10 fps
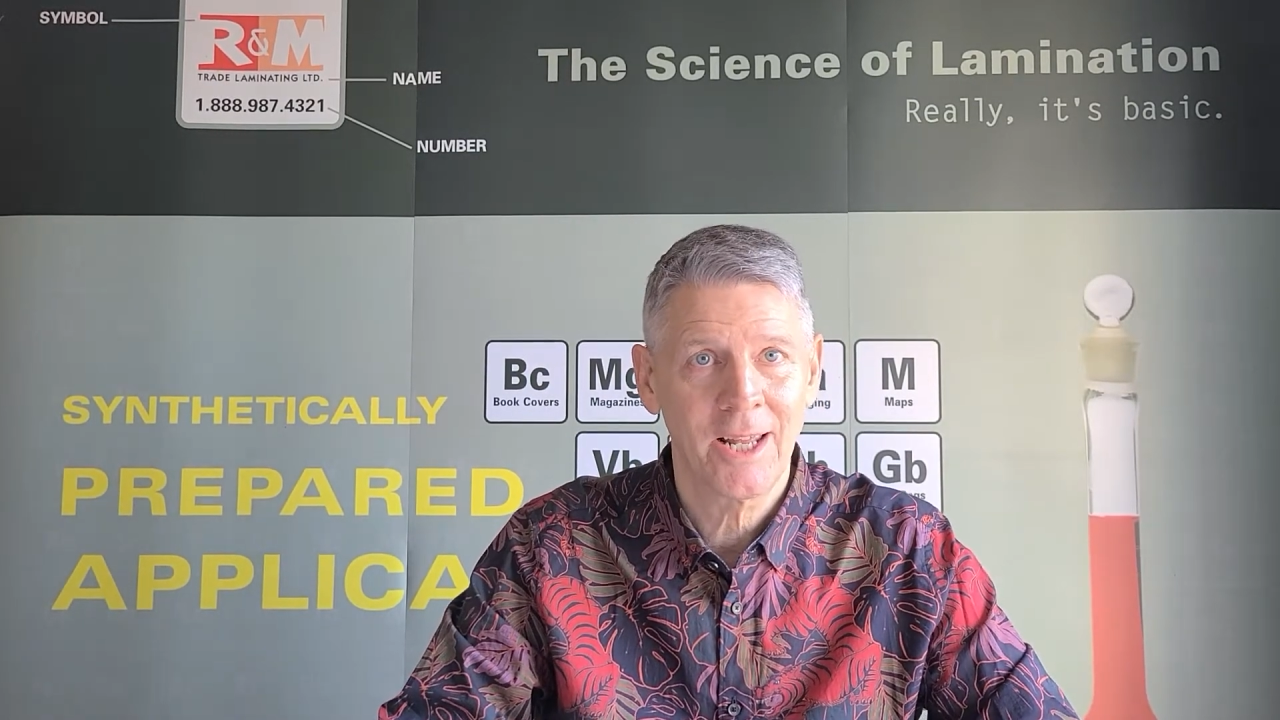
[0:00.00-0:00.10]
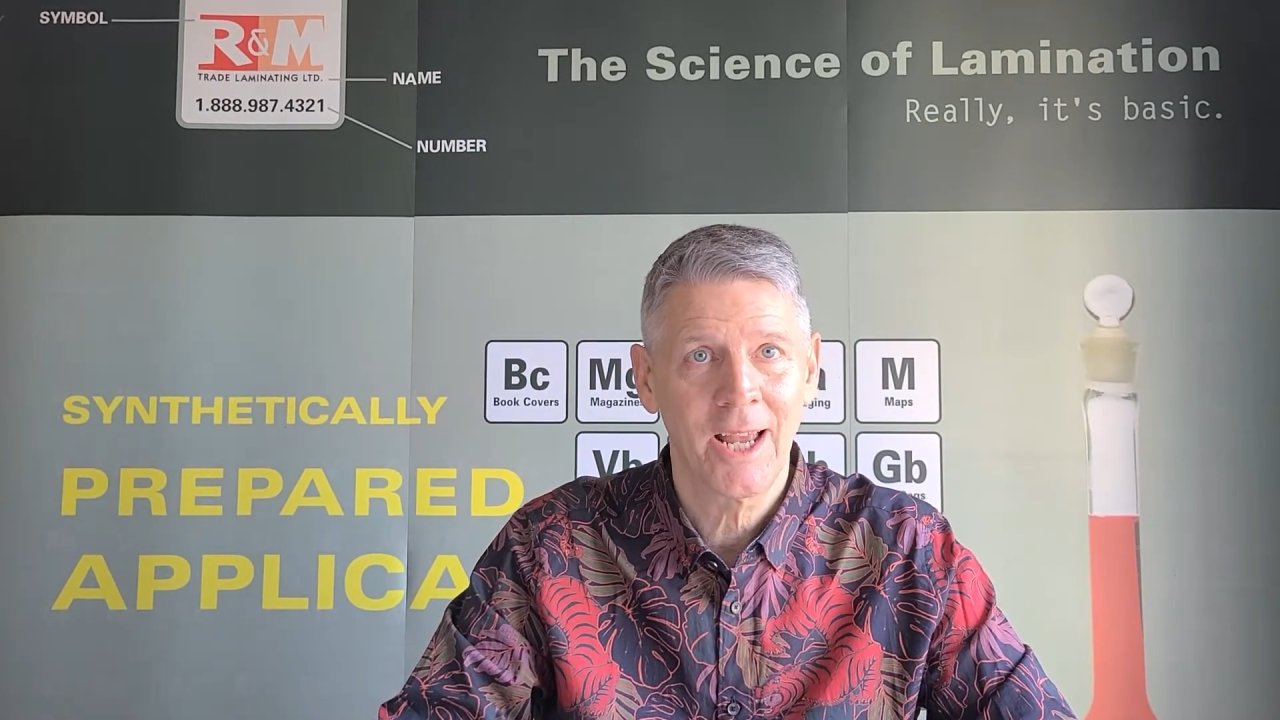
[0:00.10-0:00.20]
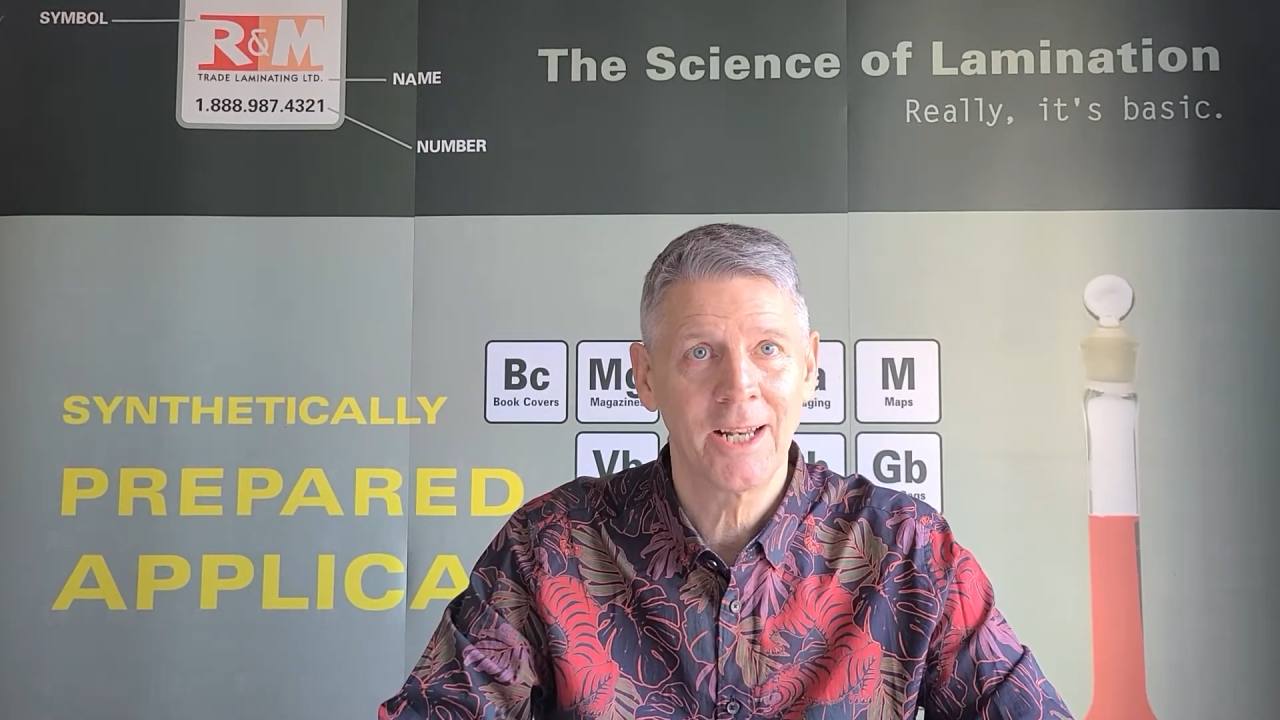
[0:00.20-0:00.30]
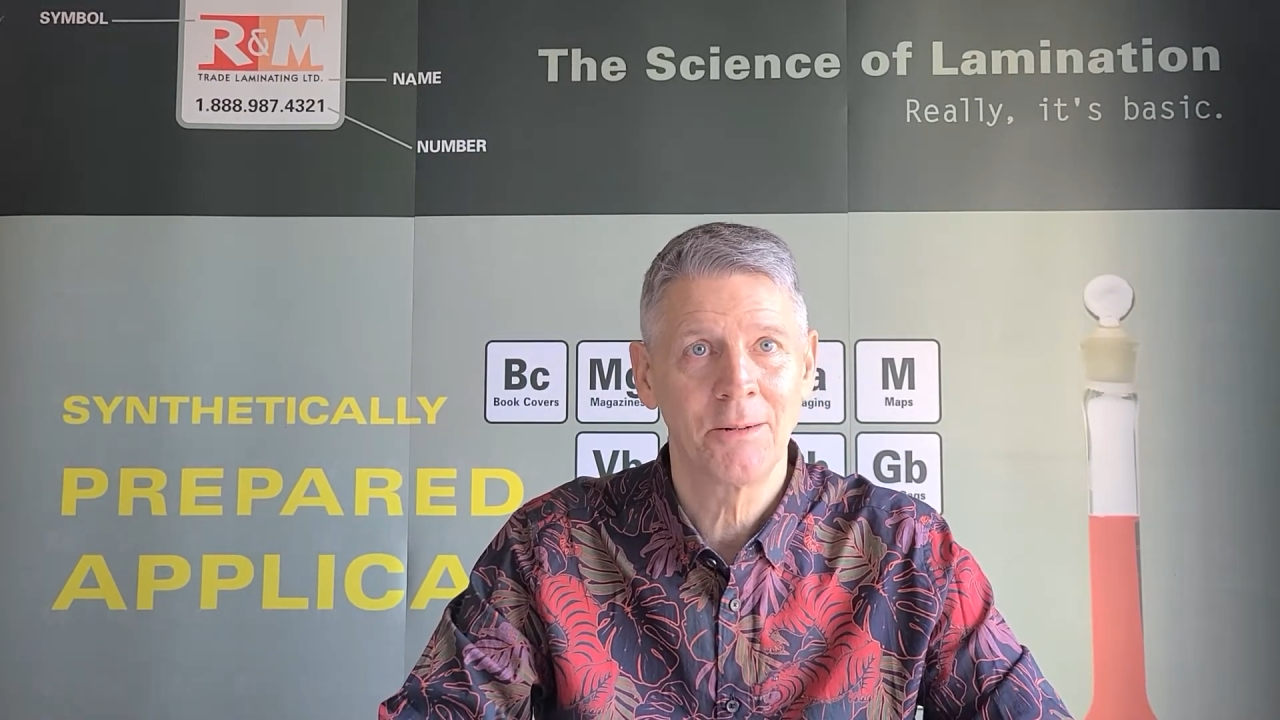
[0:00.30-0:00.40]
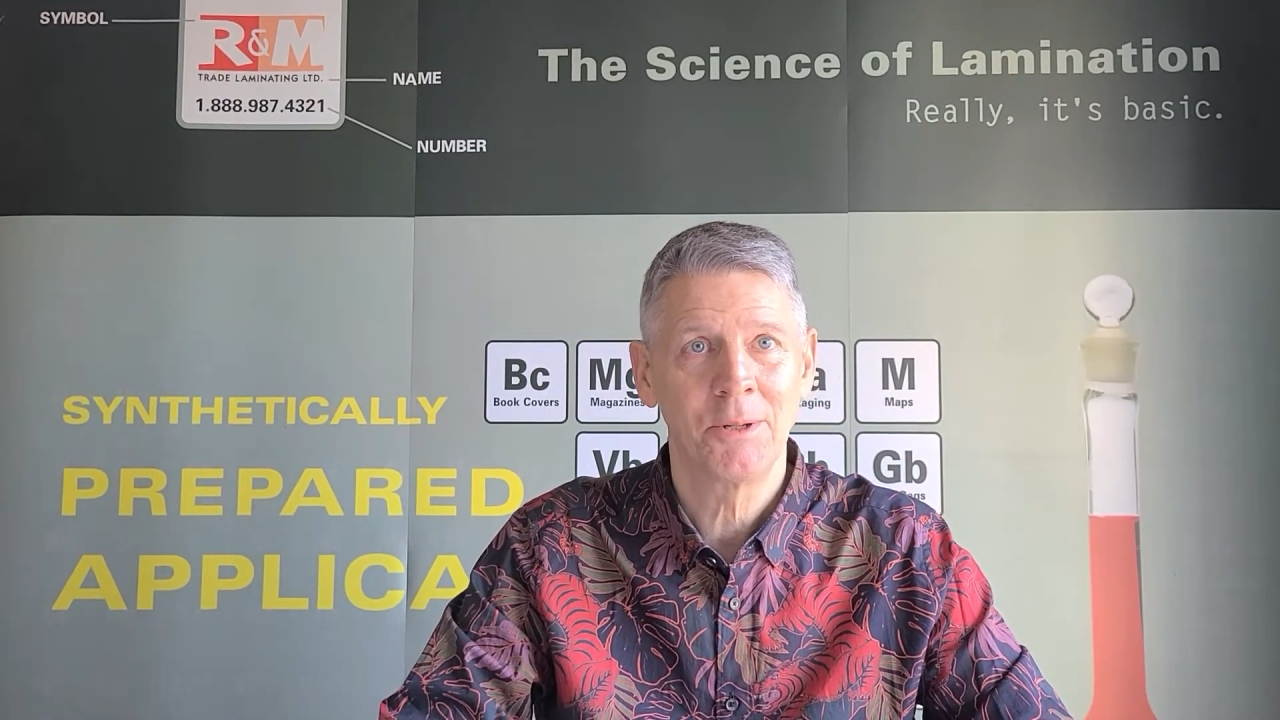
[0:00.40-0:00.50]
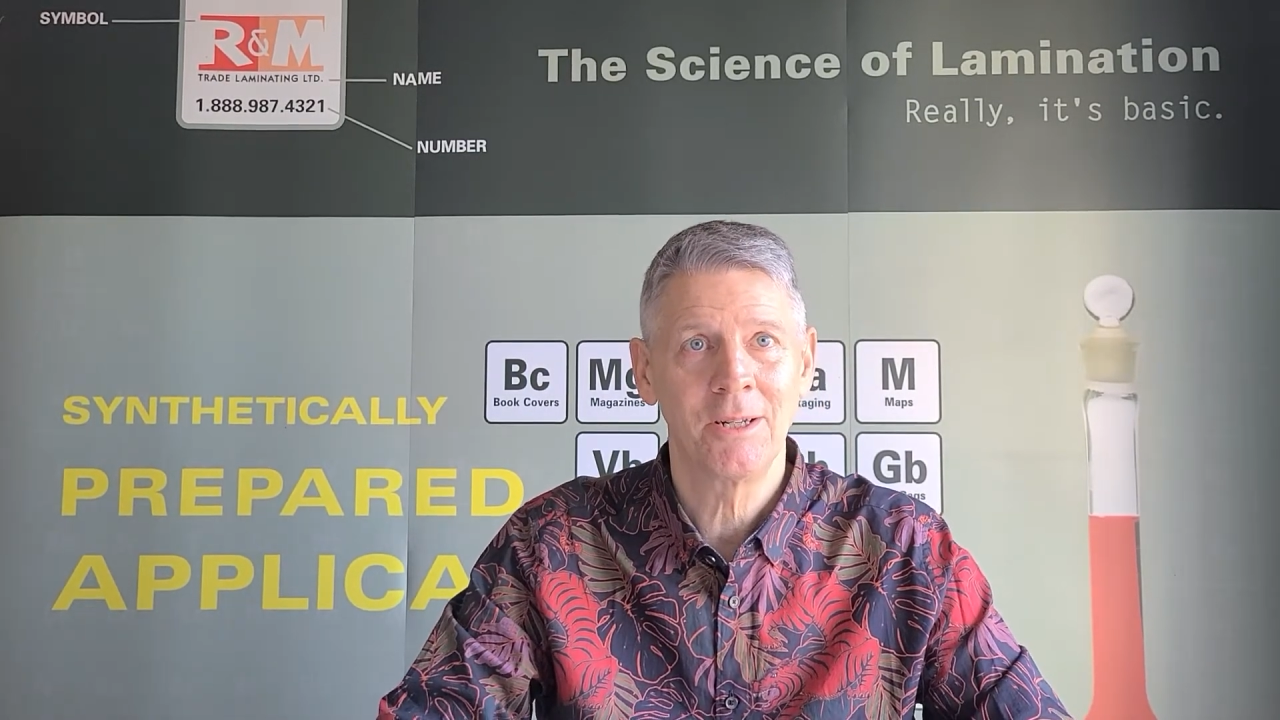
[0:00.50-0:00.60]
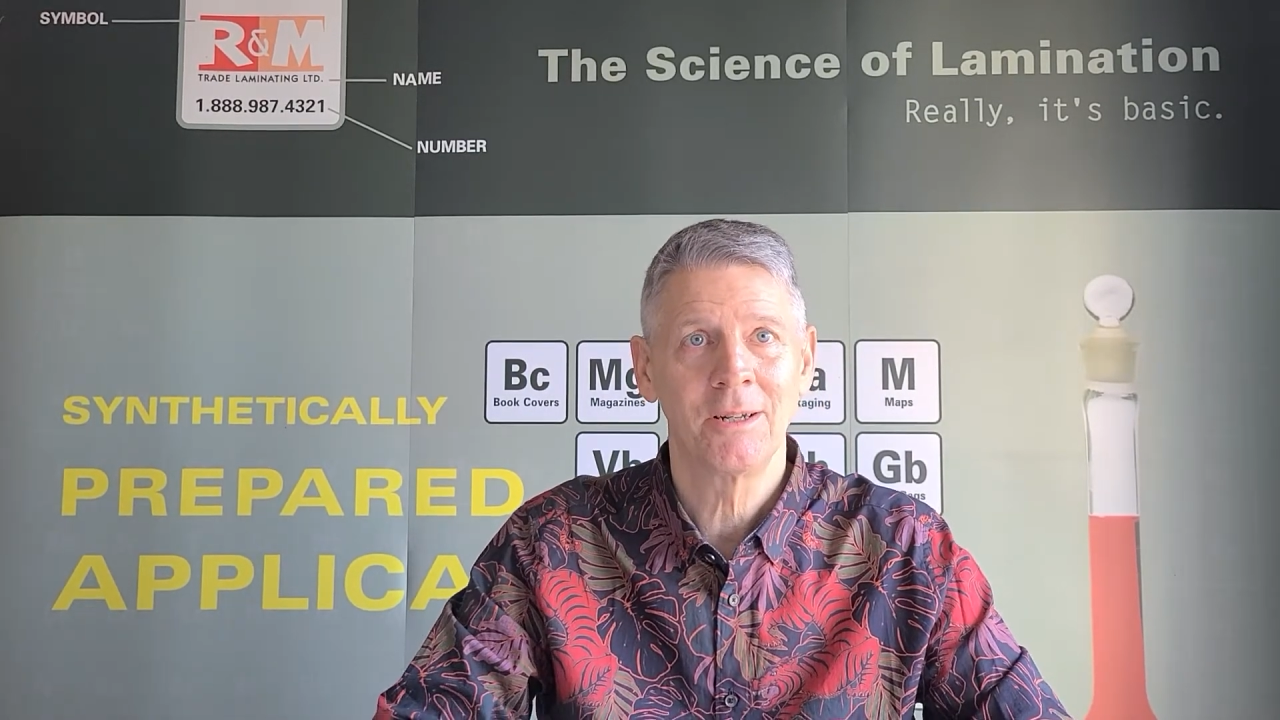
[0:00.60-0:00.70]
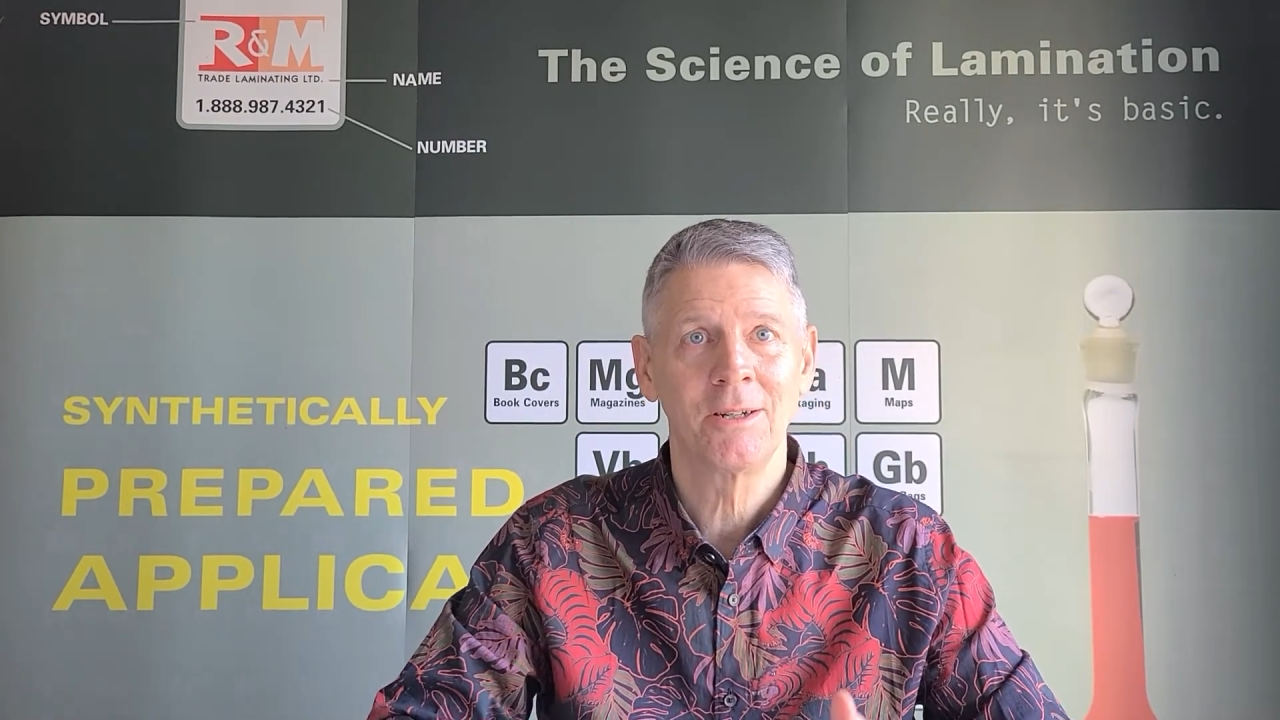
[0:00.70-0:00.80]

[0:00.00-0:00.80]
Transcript: had to